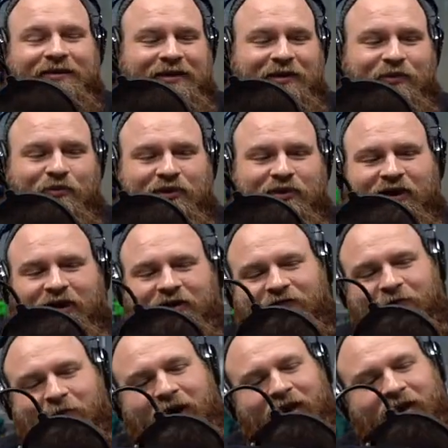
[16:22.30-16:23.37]
but yeah, from
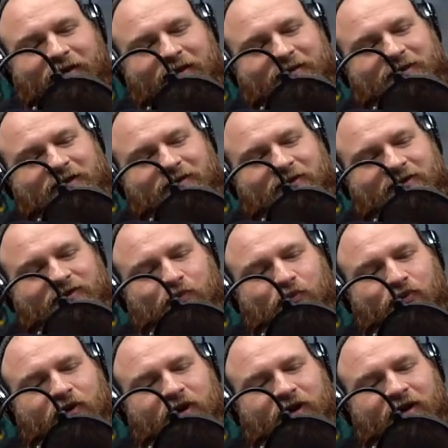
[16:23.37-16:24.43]
my end, this thing looks
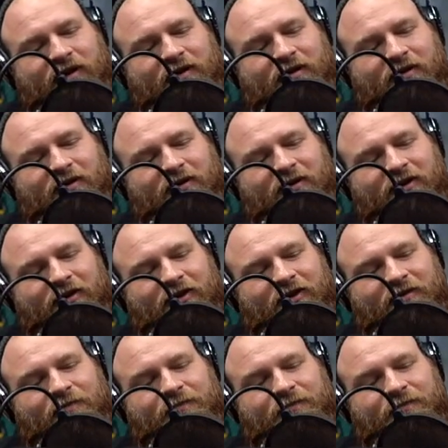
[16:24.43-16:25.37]
pretty darn good.